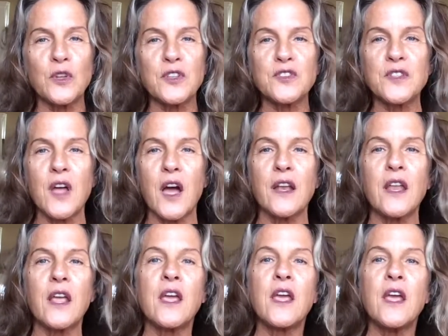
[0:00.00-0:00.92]
It's not,
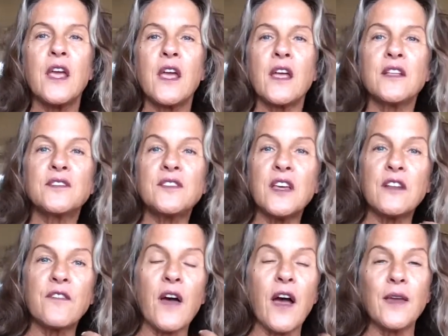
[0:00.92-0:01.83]

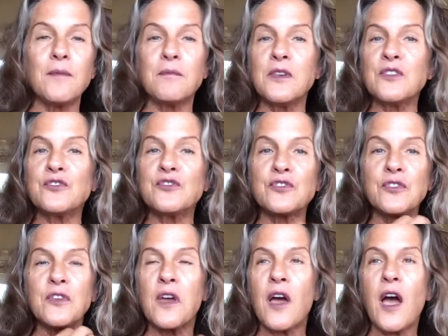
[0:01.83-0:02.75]
instead of I miss
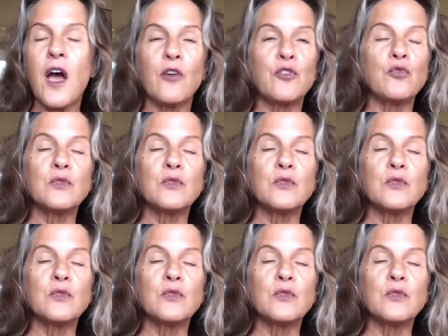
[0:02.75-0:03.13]
how you